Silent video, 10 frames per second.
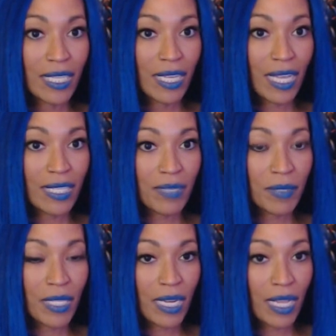Customs
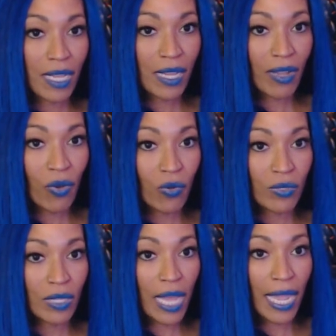get a hold of
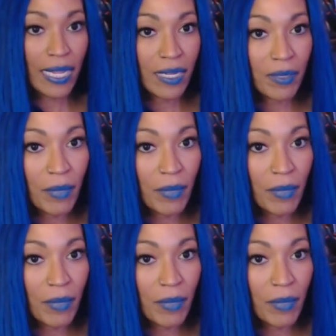the item